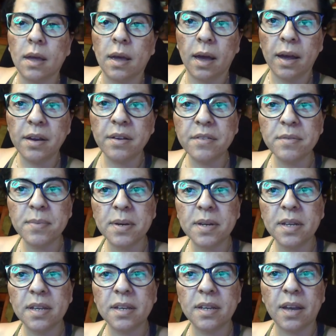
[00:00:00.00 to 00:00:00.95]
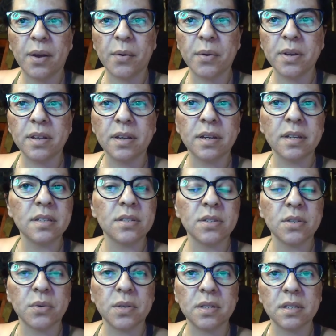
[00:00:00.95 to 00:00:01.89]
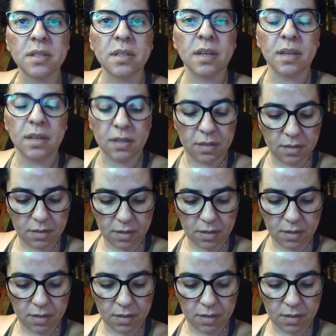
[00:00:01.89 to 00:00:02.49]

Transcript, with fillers: Hi everybody, how are you guys doing today?